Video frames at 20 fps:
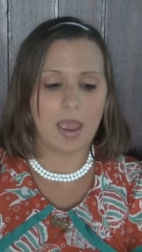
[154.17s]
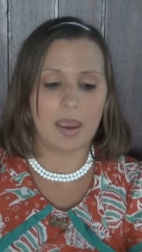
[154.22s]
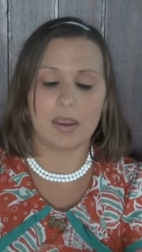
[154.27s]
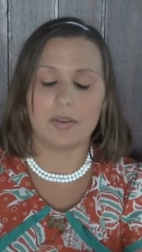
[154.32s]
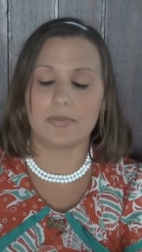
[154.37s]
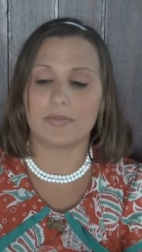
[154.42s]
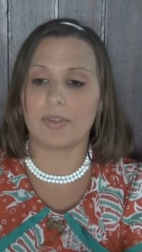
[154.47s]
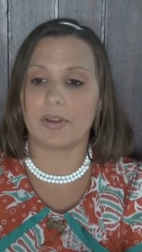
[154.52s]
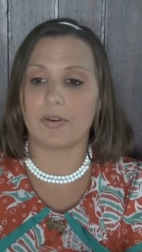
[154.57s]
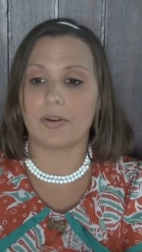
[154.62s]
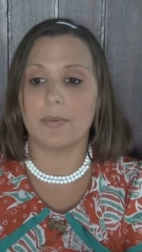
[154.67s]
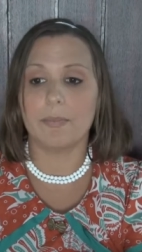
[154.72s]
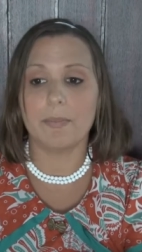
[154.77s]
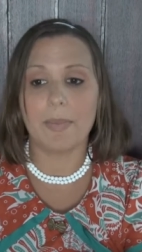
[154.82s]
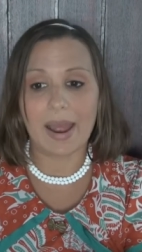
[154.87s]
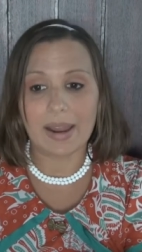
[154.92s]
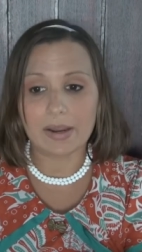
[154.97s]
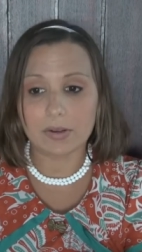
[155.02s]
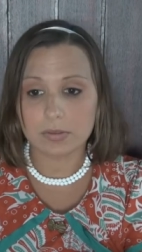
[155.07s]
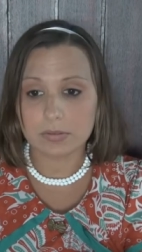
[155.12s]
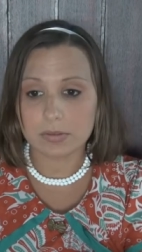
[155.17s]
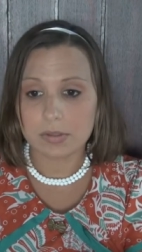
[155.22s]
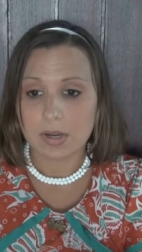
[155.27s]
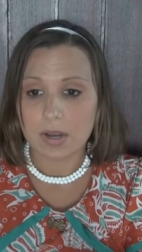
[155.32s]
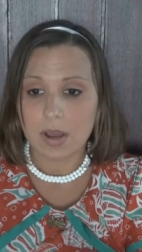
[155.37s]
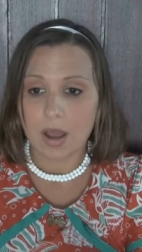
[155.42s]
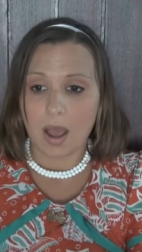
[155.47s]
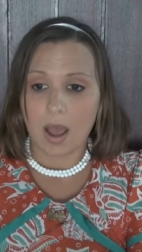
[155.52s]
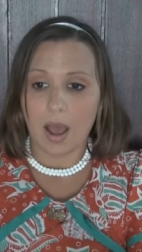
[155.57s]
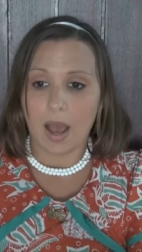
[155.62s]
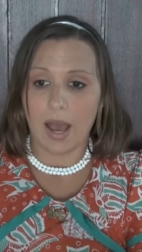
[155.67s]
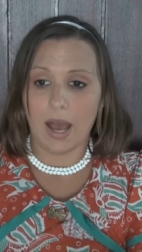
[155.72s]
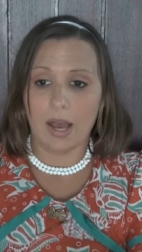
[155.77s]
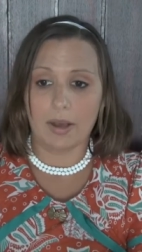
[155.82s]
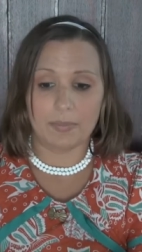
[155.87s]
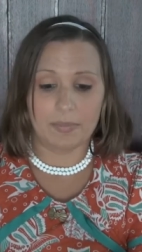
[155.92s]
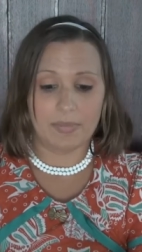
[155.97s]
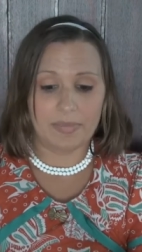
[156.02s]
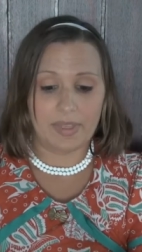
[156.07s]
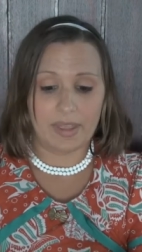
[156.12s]
If they're a male,
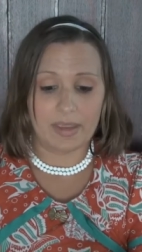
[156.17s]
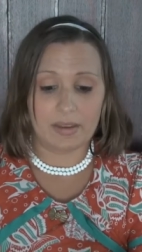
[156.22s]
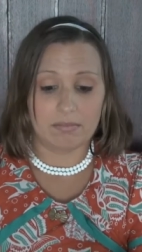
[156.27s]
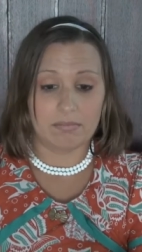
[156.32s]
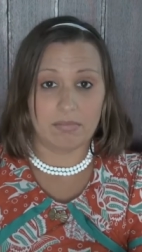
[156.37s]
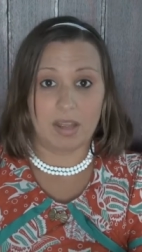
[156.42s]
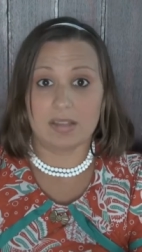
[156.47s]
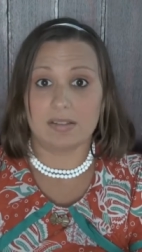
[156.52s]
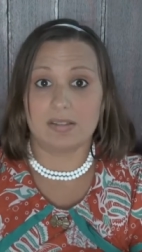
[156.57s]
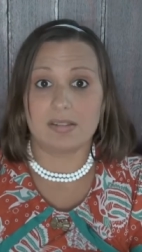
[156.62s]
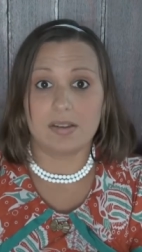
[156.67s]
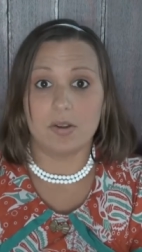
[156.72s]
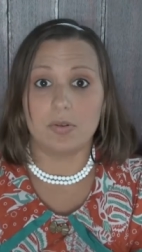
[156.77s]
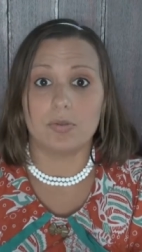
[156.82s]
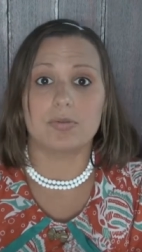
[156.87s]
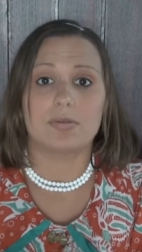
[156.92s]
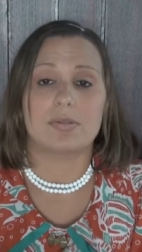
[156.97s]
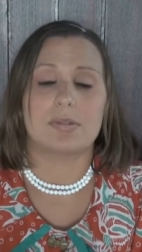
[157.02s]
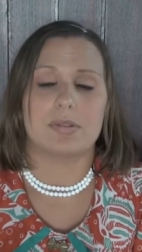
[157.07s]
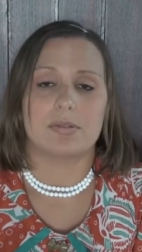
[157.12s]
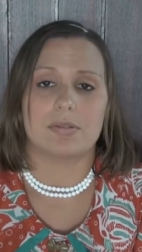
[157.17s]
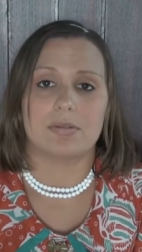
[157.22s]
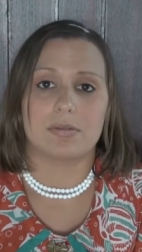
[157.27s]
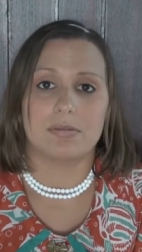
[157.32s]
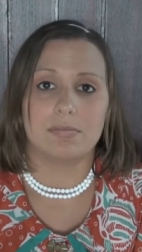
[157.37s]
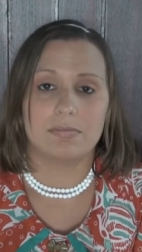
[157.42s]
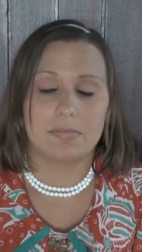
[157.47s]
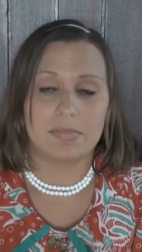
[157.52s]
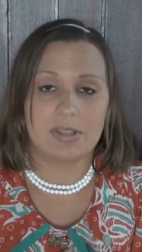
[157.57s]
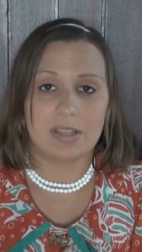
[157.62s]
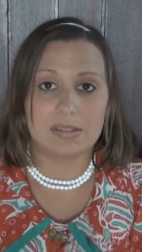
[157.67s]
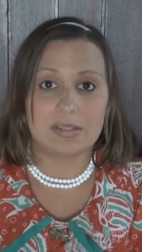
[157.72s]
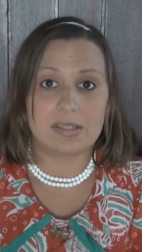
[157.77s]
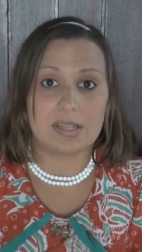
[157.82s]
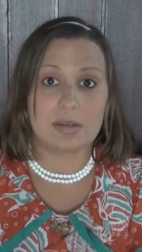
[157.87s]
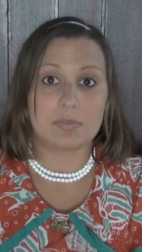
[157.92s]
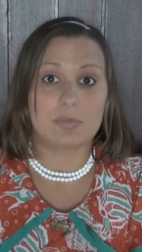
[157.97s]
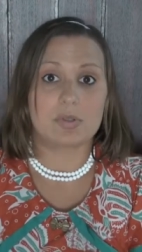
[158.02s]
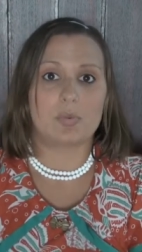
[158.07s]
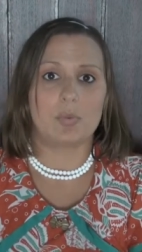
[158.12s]
um, they also, they're
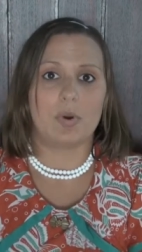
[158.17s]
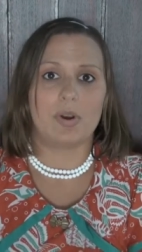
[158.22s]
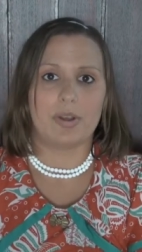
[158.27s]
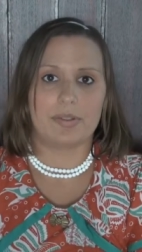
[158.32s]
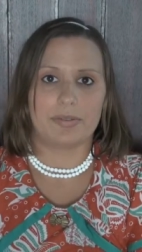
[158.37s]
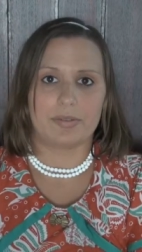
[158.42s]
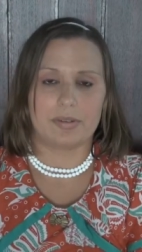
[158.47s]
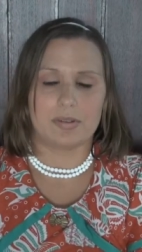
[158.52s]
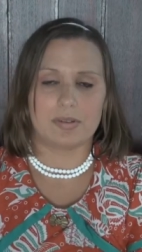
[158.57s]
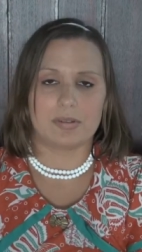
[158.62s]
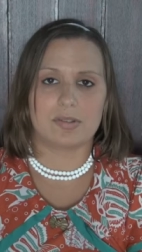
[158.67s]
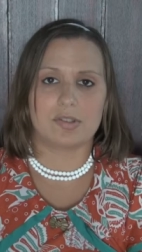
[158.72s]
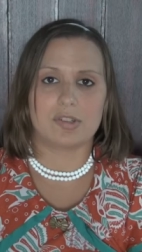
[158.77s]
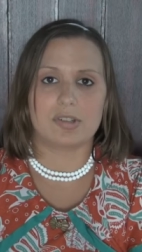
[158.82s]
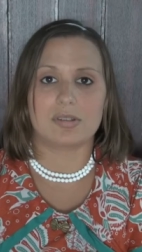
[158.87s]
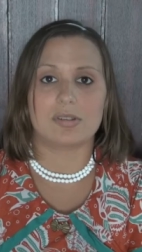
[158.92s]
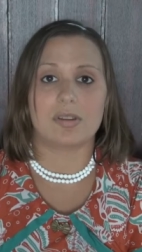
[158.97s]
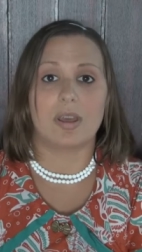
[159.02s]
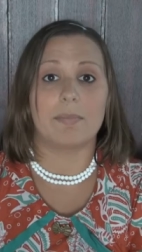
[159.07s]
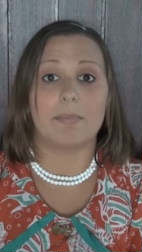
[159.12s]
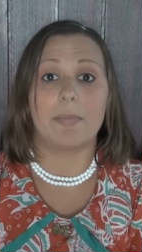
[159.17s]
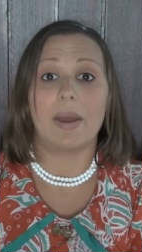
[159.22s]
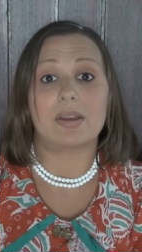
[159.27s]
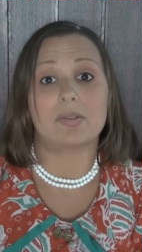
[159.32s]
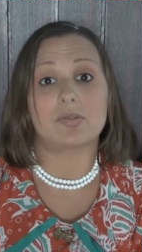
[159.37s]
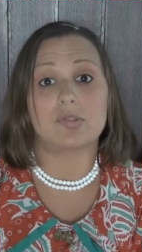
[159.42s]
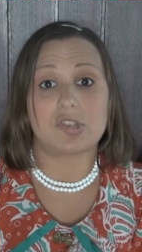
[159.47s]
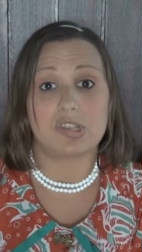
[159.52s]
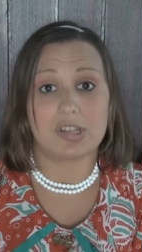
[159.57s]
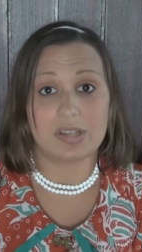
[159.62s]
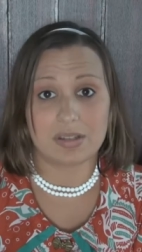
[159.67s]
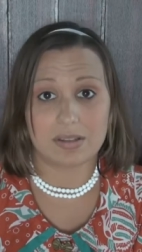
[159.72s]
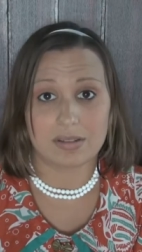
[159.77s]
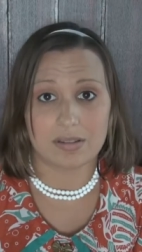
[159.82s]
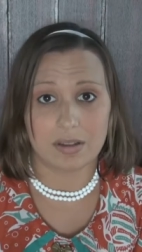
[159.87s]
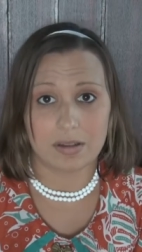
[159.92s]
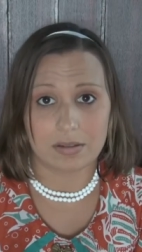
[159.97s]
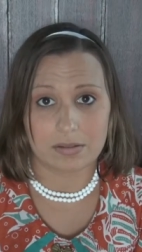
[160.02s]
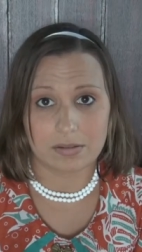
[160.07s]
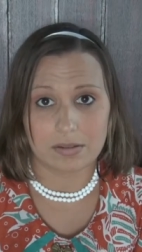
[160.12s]
deemed worthless, just like male chicks
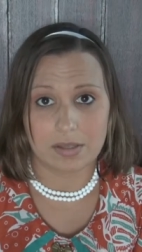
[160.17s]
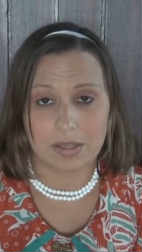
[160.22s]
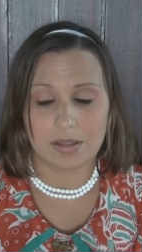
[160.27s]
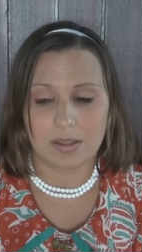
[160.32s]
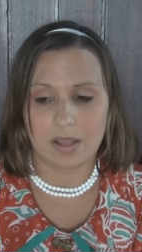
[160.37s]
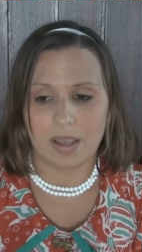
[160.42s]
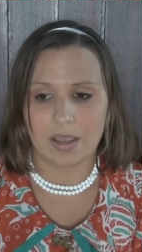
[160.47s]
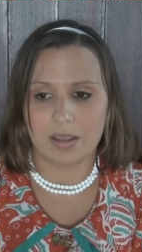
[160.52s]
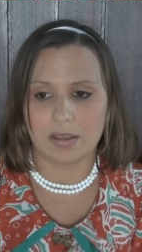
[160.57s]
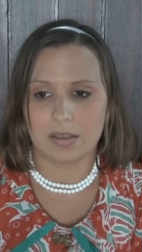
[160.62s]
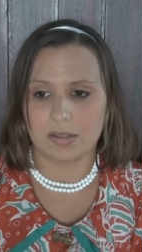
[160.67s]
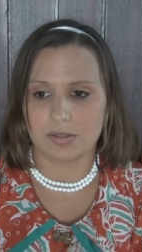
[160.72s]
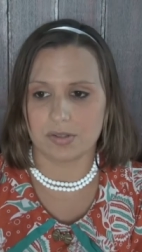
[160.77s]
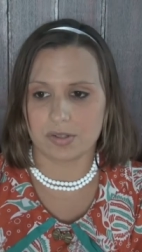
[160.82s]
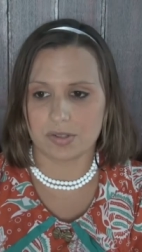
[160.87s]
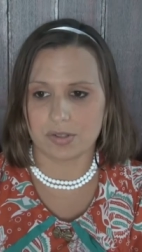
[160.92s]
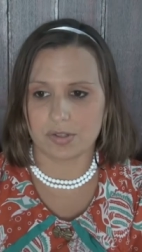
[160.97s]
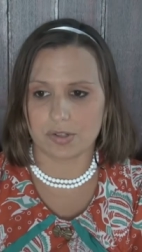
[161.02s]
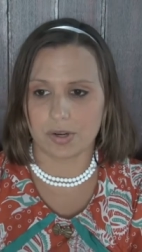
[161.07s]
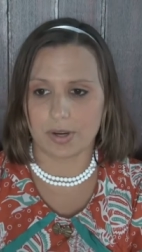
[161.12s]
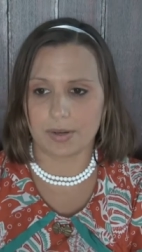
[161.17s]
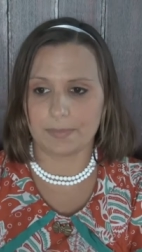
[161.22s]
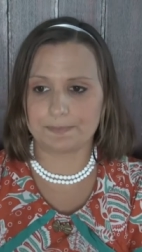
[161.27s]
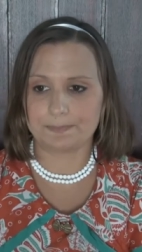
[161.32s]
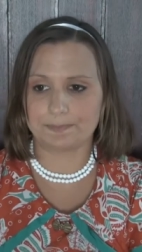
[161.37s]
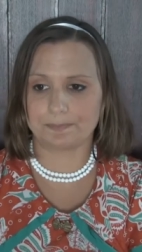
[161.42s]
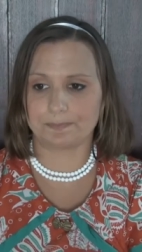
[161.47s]
are in the egg industry.